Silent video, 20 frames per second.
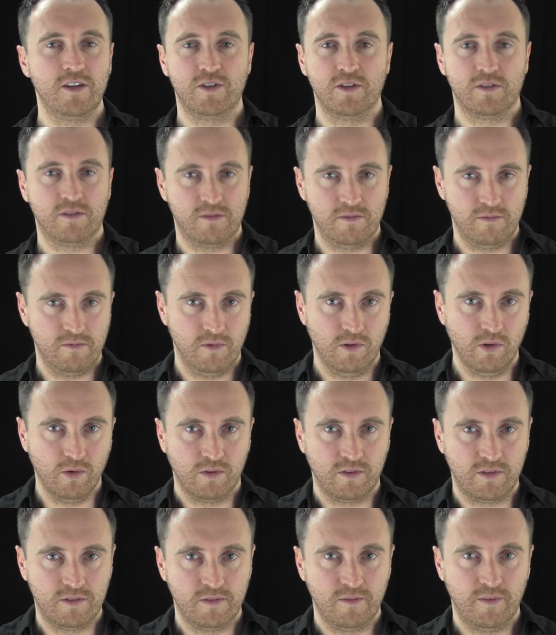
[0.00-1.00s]
is just
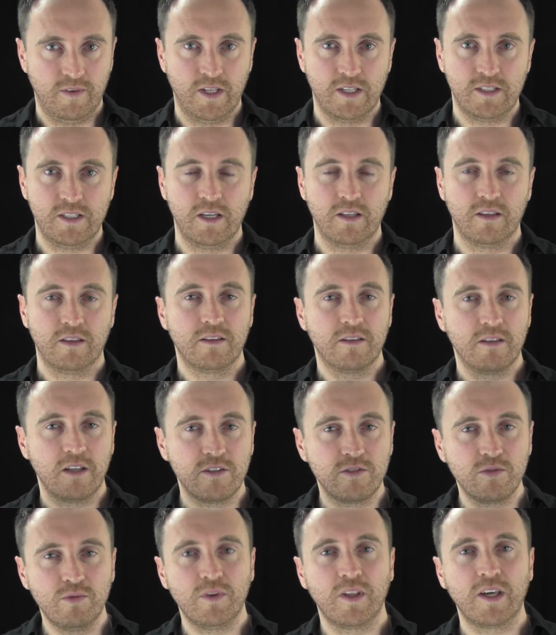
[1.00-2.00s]
looks, and that's it.
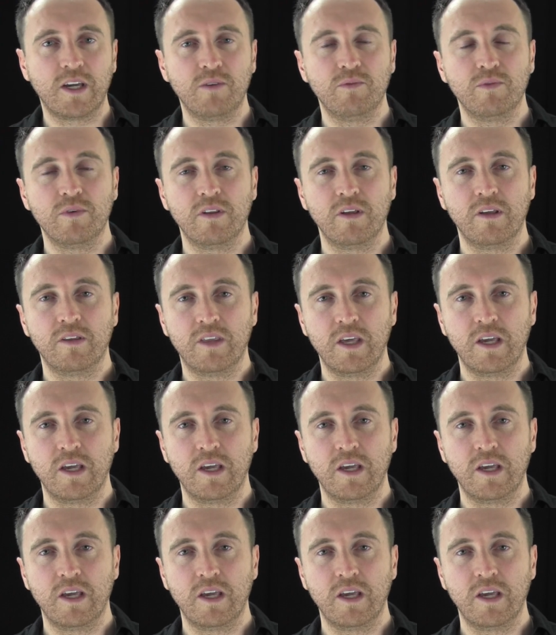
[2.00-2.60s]
That's all they can really